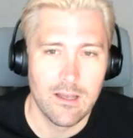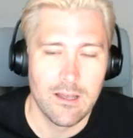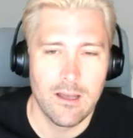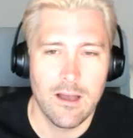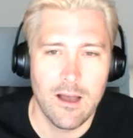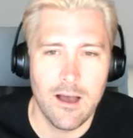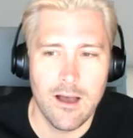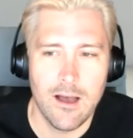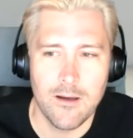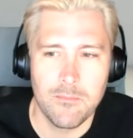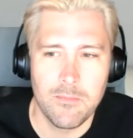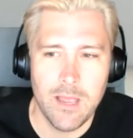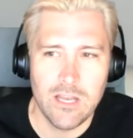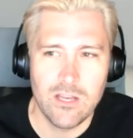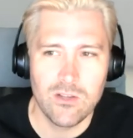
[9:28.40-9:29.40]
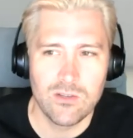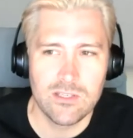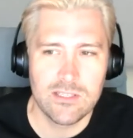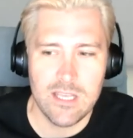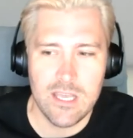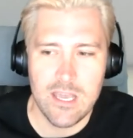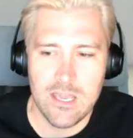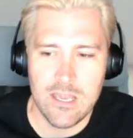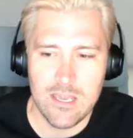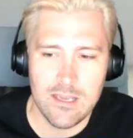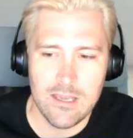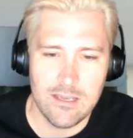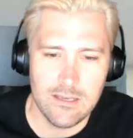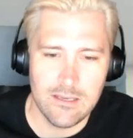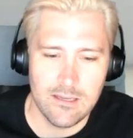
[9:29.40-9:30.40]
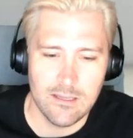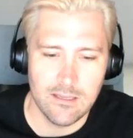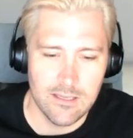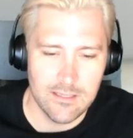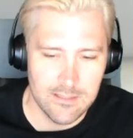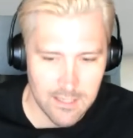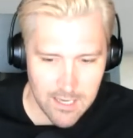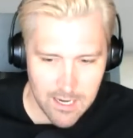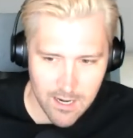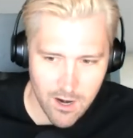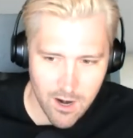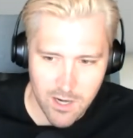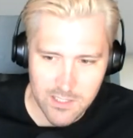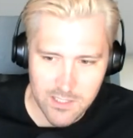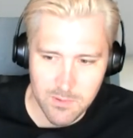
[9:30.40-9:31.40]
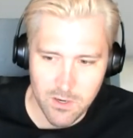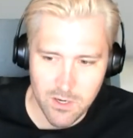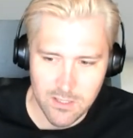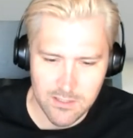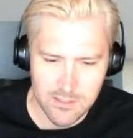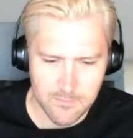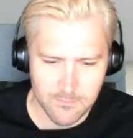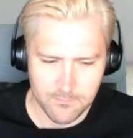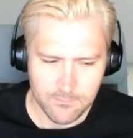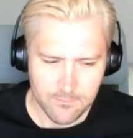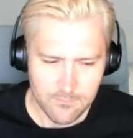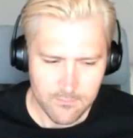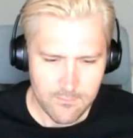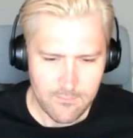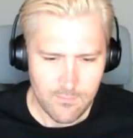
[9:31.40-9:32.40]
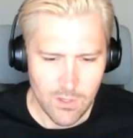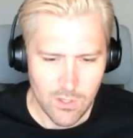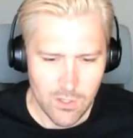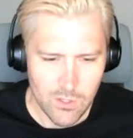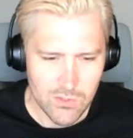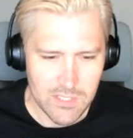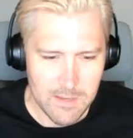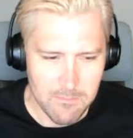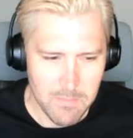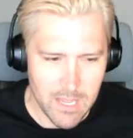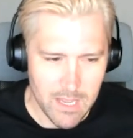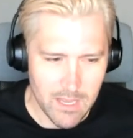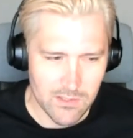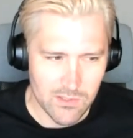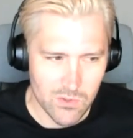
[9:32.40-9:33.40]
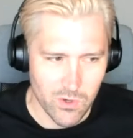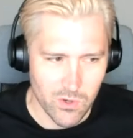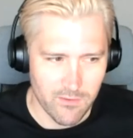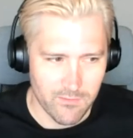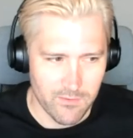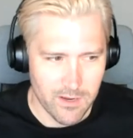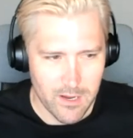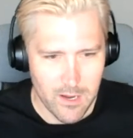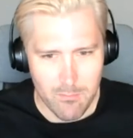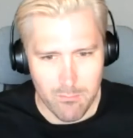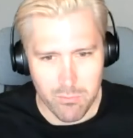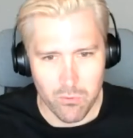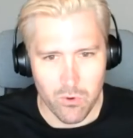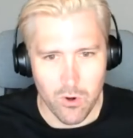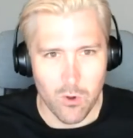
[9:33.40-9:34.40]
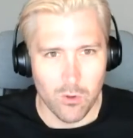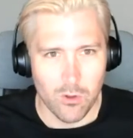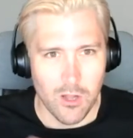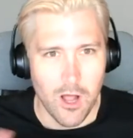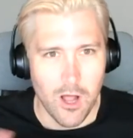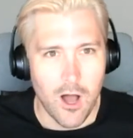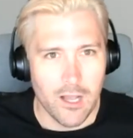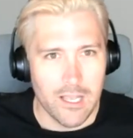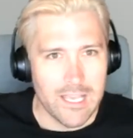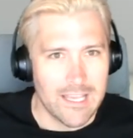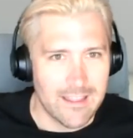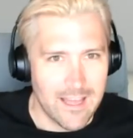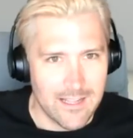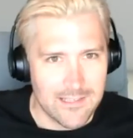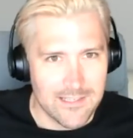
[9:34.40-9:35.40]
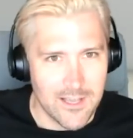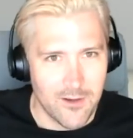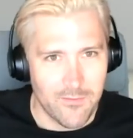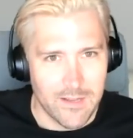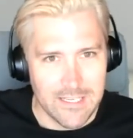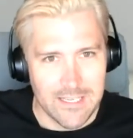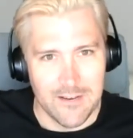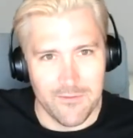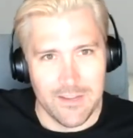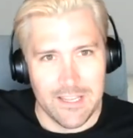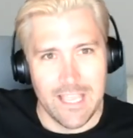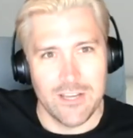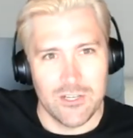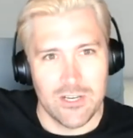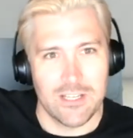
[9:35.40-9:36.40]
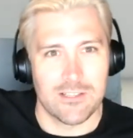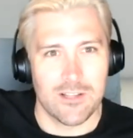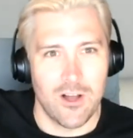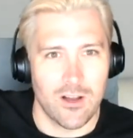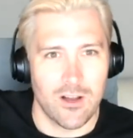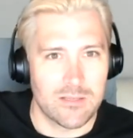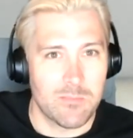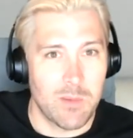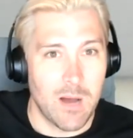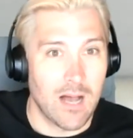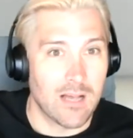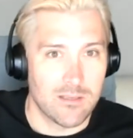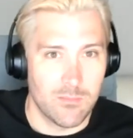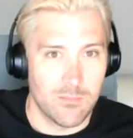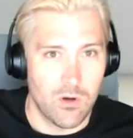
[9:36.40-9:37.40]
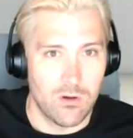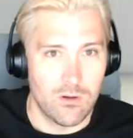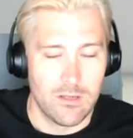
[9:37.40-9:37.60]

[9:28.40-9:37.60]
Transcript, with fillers: And you see, at least again, in our experience, you see men sort of prolonging that self-identification as long as possible,